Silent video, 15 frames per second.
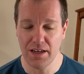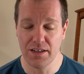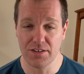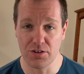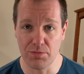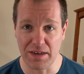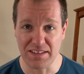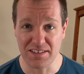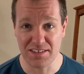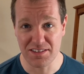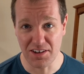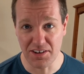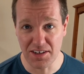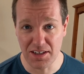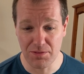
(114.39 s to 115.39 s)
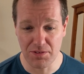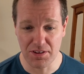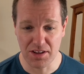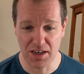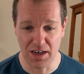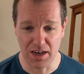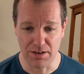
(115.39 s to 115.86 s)
So by starting with
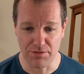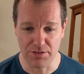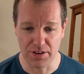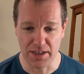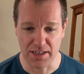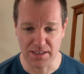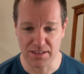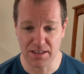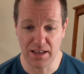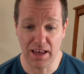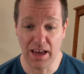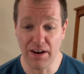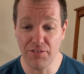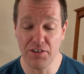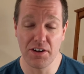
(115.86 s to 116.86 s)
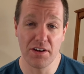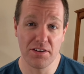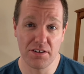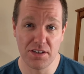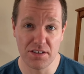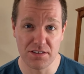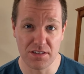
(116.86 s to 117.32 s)
conflict, every other
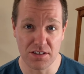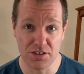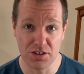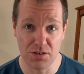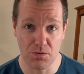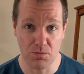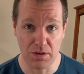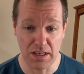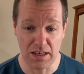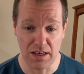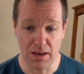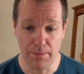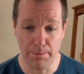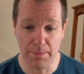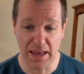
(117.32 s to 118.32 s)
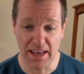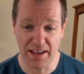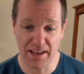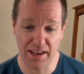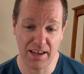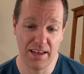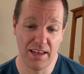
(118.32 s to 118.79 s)
decision we
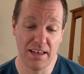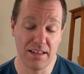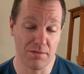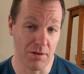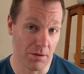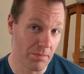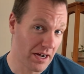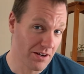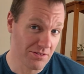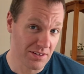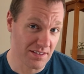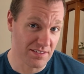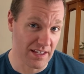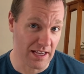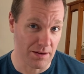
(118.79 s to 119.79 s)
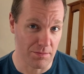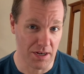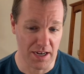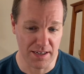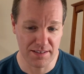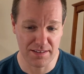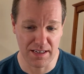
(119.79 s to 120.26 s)
make about the
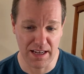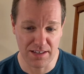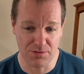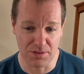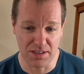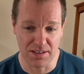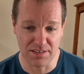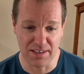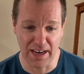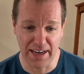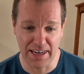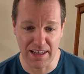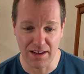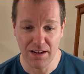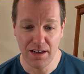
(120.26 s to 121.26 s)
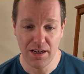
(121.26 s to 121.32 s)
sandbox and as we design it